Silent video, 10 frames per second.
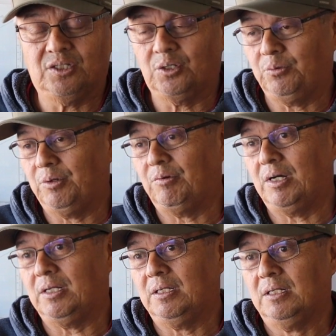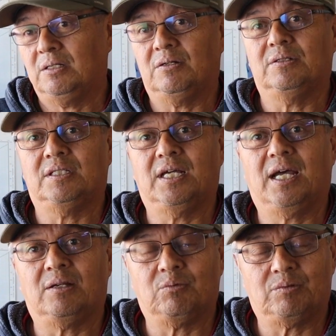We run on
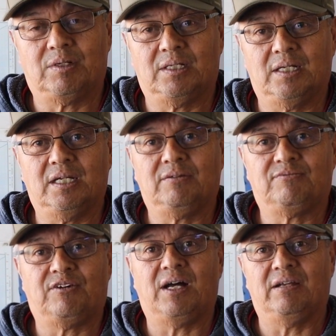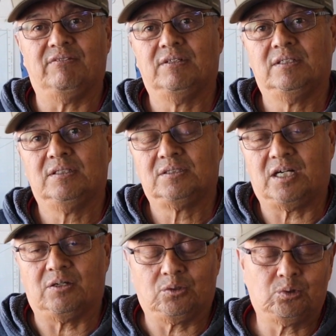Dan, we run an 8.5
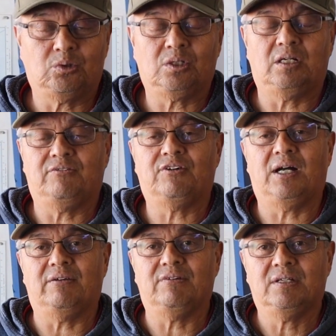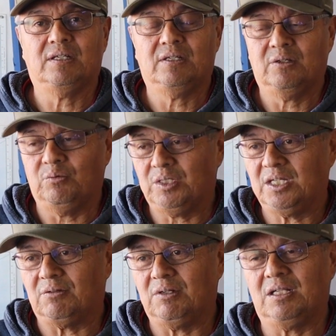tire, 235. We
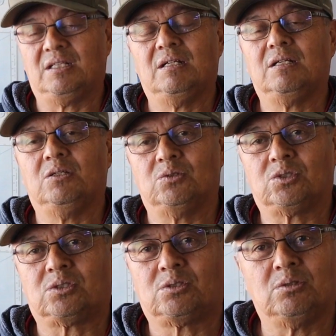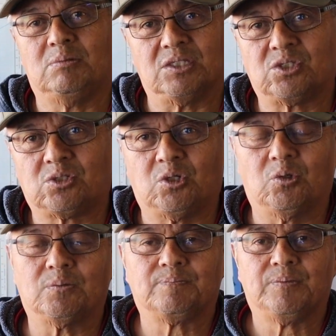can't really use too much
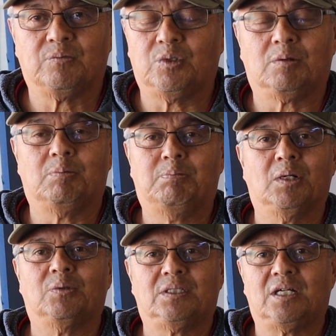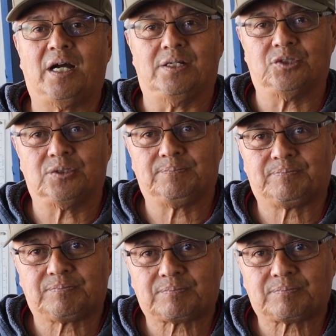stroke. We're going to blow the tires.